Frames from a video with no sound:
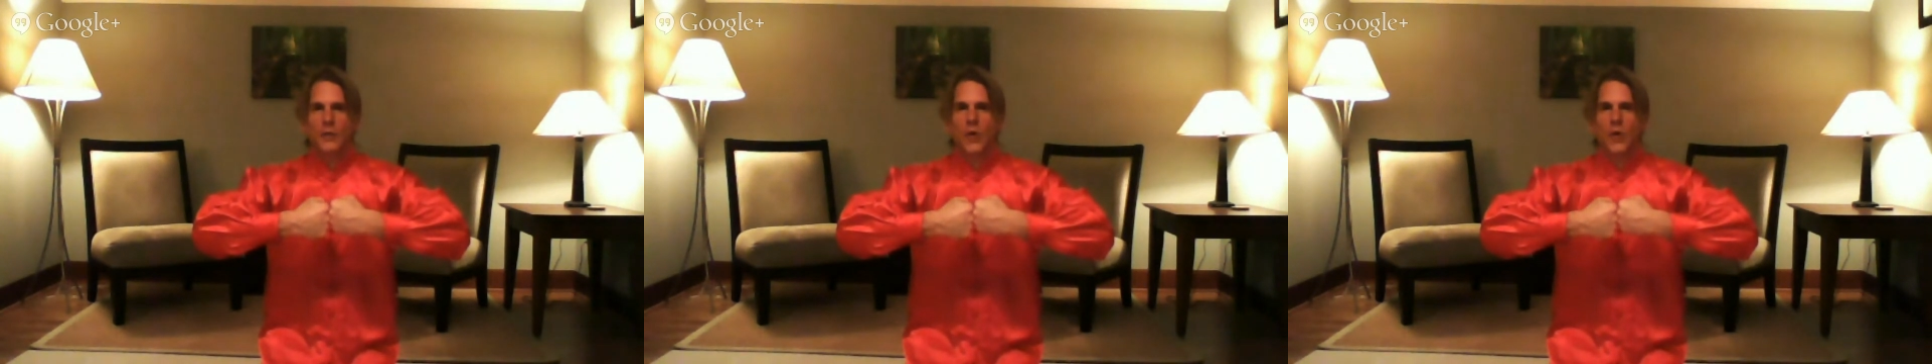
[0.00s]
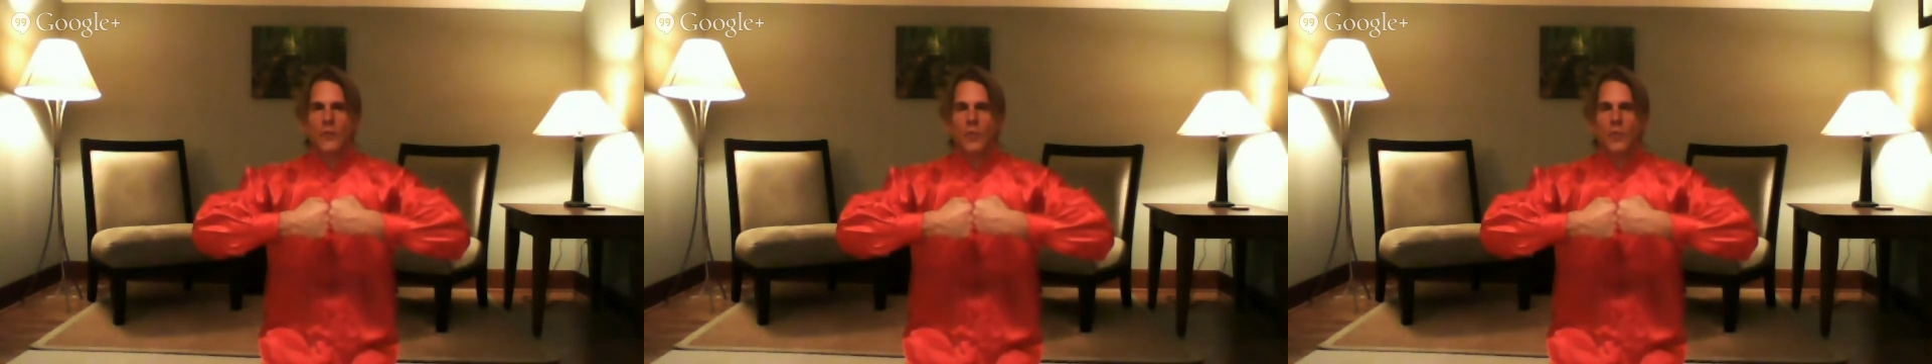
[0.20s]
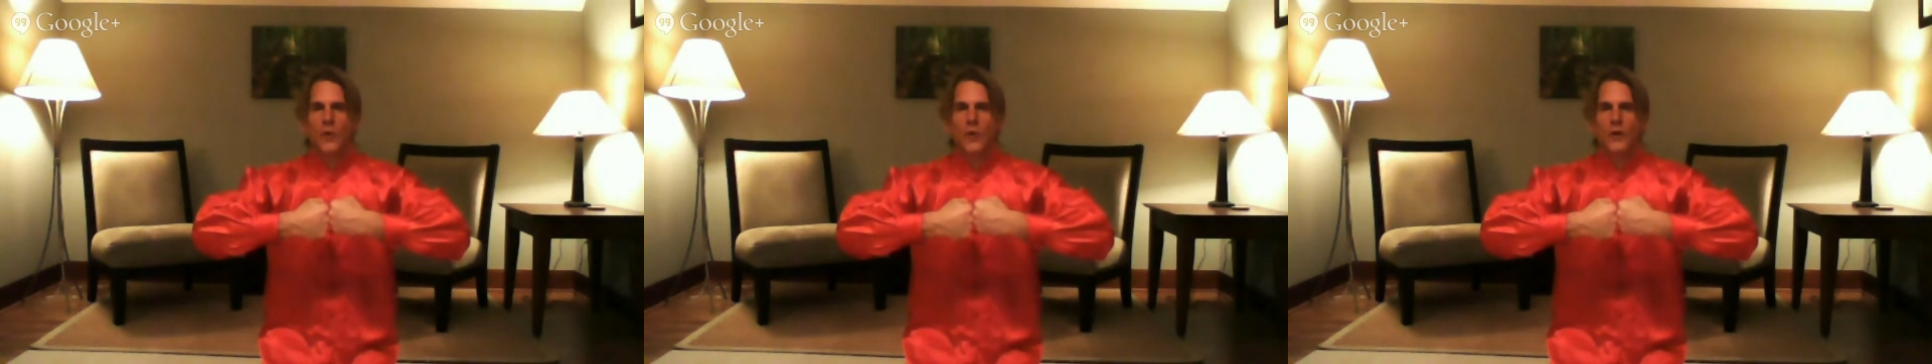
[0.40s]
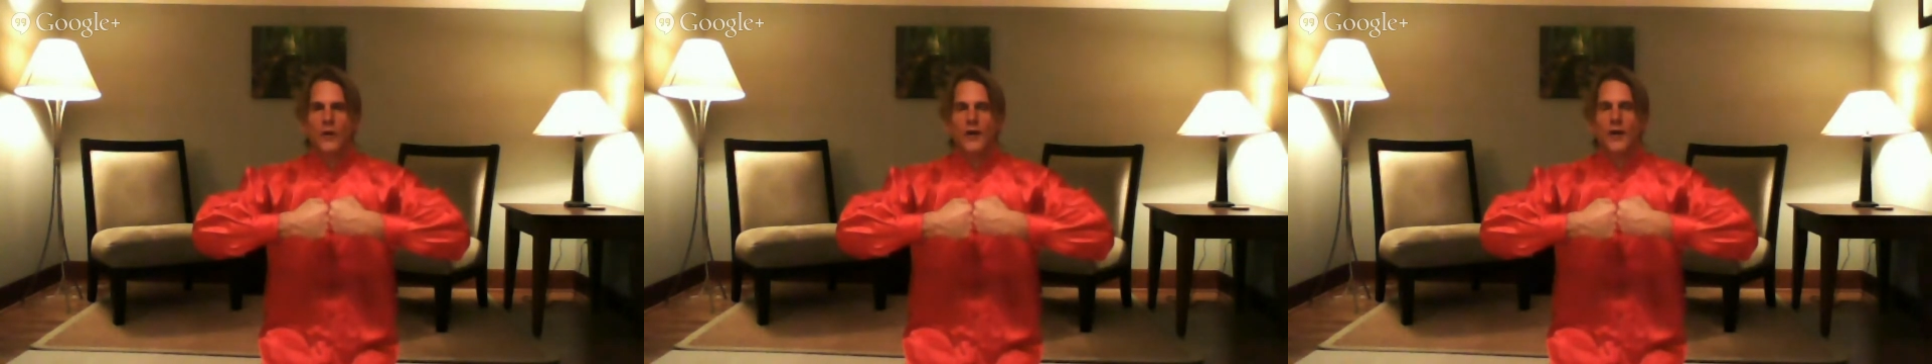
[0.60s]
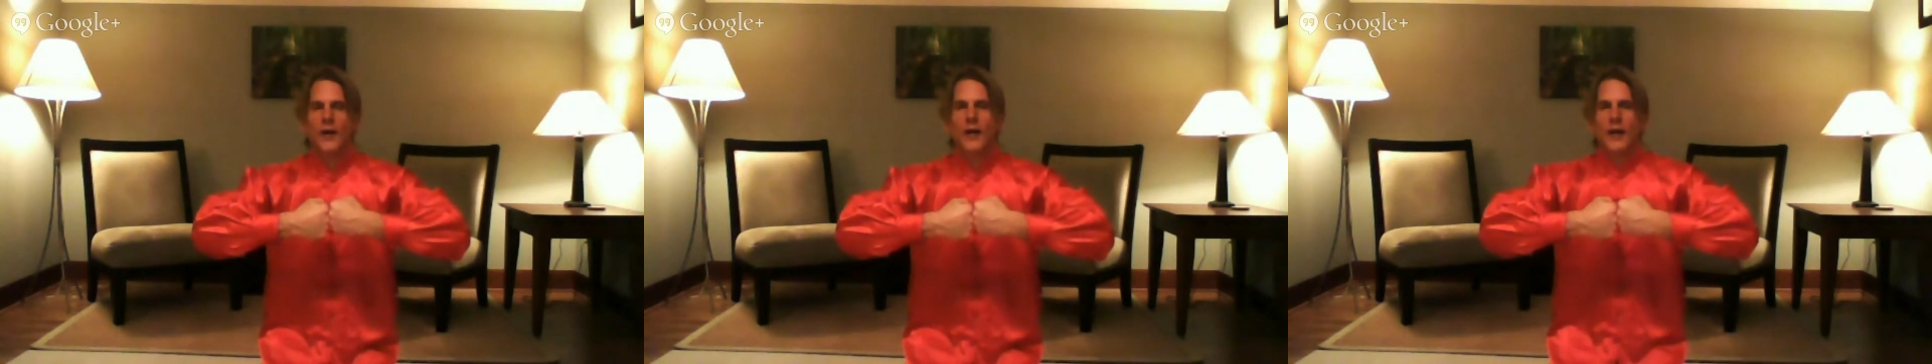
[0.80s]
One
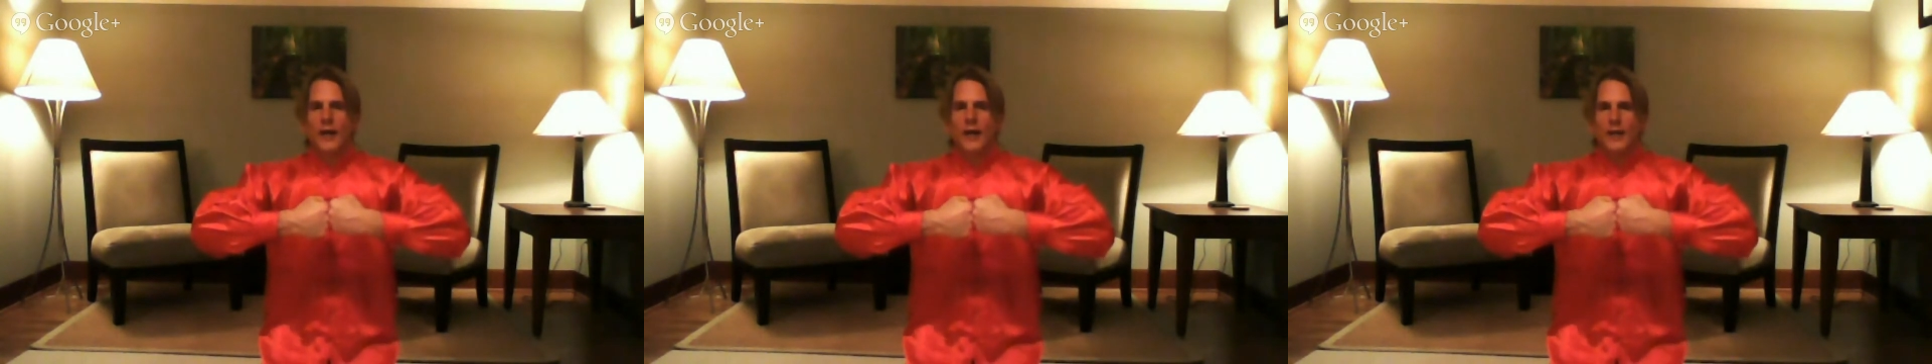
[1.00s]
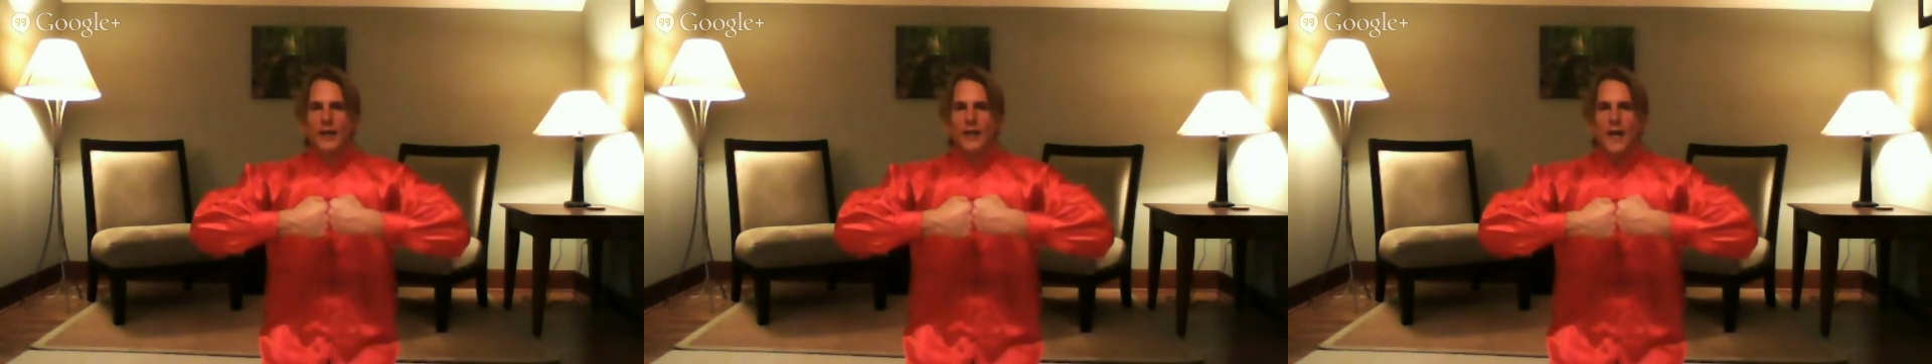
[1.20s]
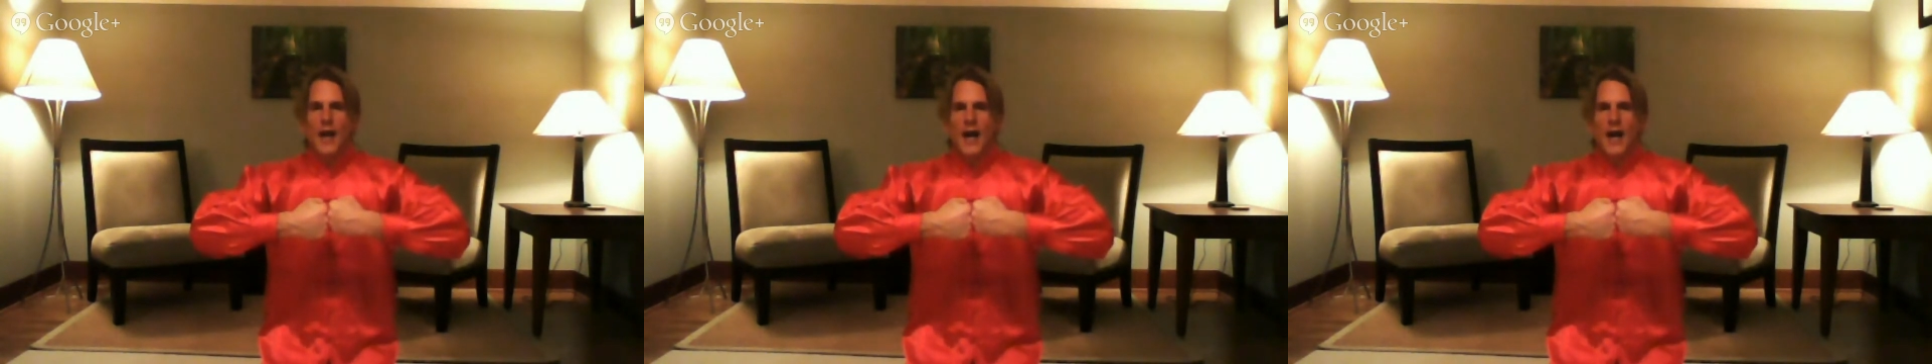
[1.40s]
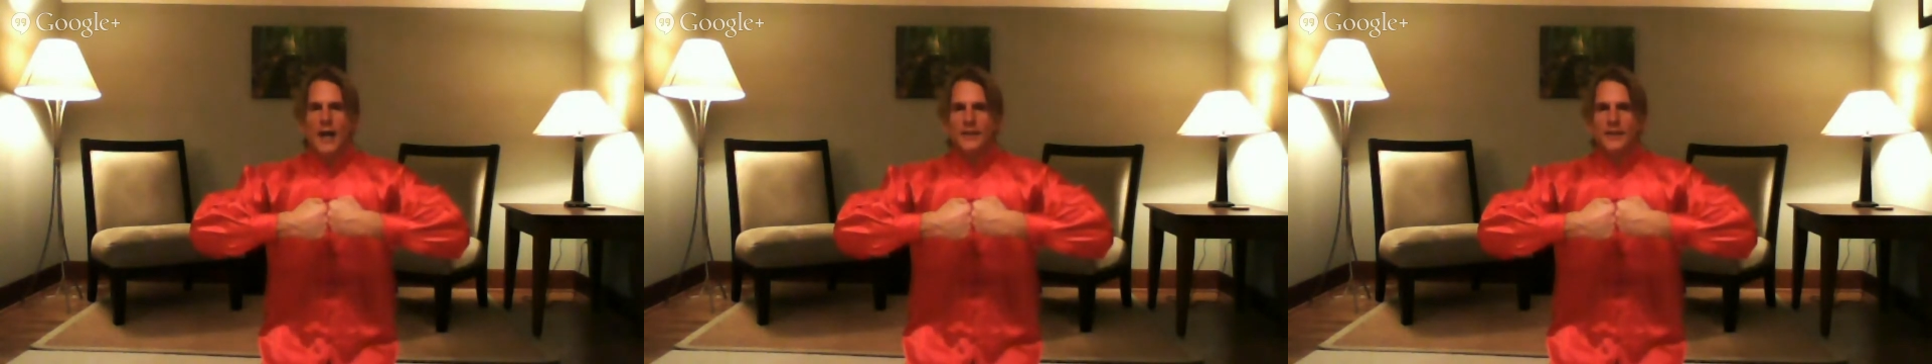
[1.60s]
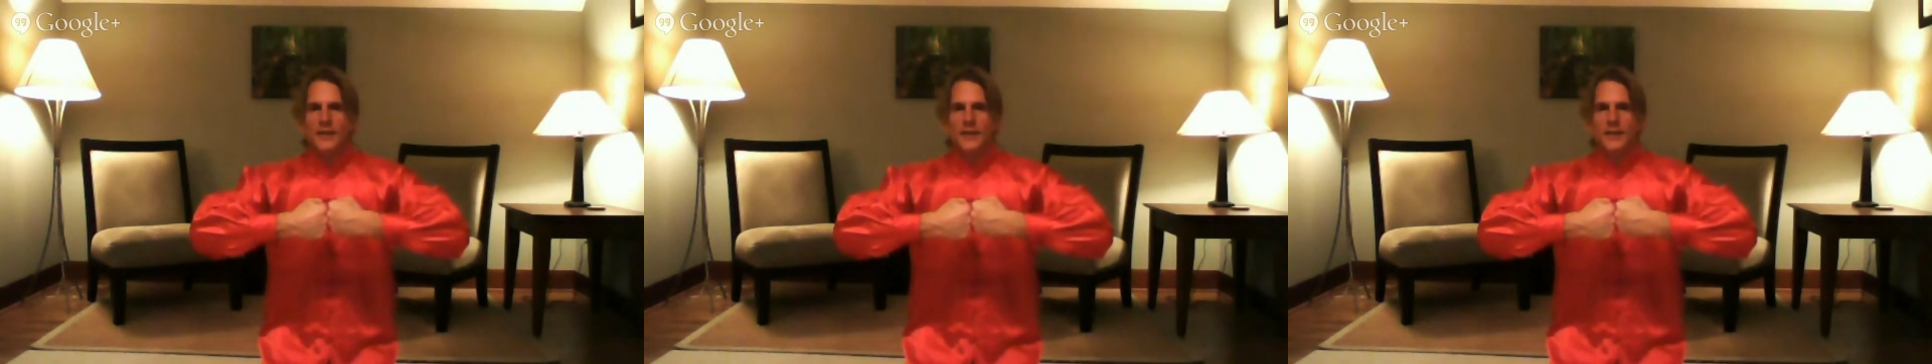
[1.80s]
more.
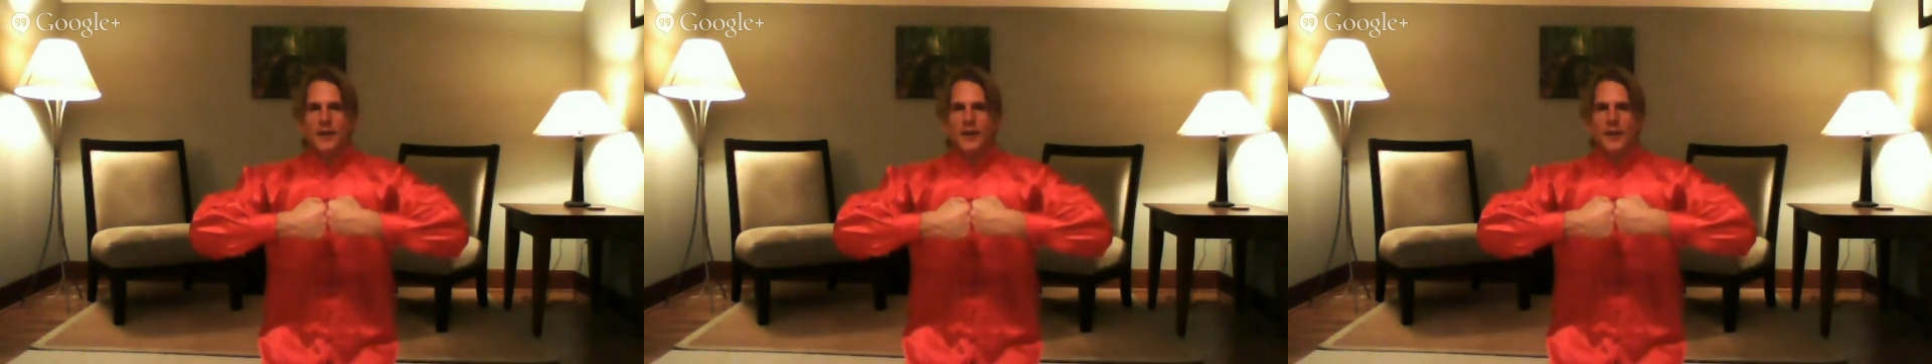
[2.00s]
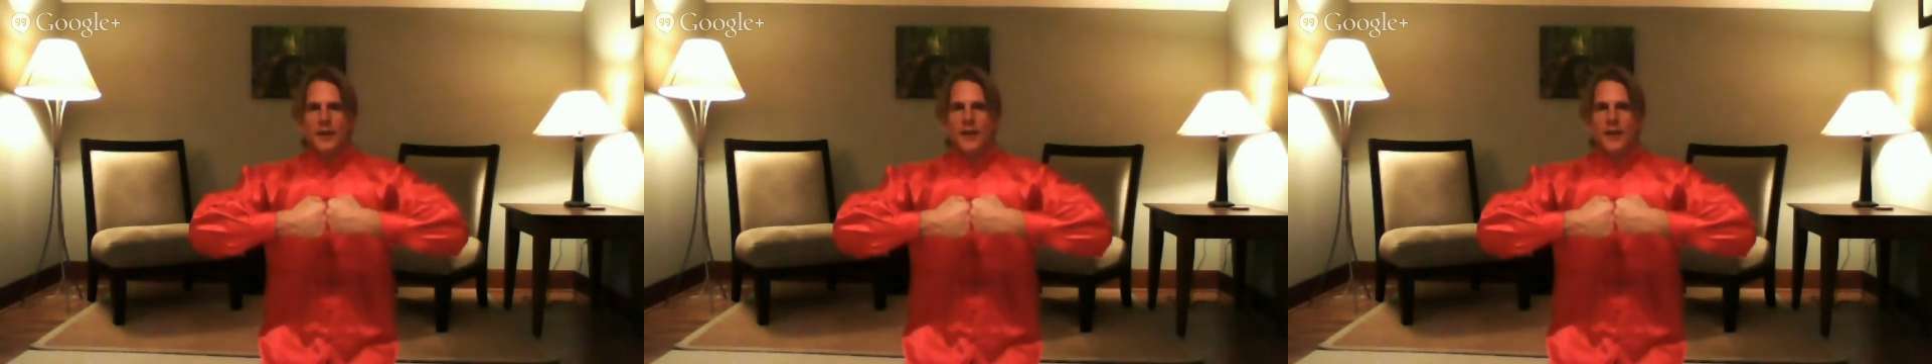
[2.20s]
Yes,